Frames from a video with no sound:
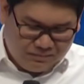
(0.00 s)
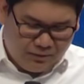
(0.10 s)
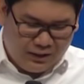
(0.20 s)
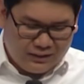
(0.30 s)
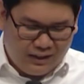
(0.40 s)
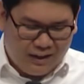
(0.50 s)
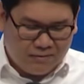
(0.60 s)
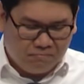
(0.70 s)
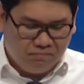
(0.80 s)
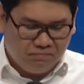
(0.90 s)
Praise God.
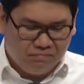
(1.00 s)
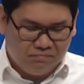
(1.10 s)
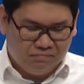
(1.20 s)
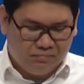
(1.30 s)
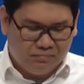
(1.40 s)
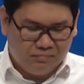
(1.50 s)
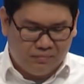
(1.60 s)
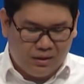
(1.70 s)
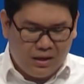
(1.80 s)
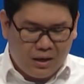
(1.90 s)

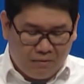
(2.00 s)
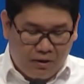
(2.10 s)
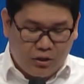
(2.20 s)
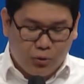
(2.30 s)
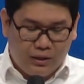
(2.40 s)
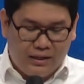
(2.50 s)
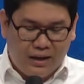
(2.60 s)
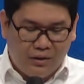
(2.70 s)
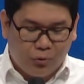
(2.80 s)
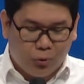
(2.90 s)

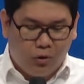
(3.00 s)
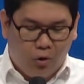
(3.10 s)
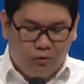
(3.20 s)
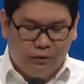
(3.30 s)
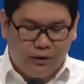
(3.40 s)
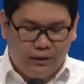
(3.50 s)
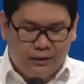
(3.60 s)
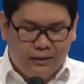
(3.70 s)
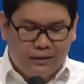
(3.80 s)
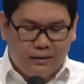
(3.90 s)
Eventually, I took
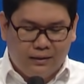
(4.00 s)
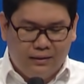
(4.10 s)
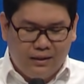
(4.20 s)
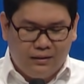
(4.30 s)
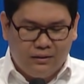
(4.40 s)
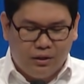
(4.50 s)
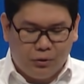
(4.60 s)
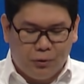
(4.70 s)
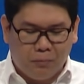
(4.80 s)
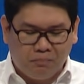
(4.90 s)
over in leading the
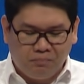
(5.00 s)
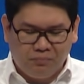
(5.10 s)
group.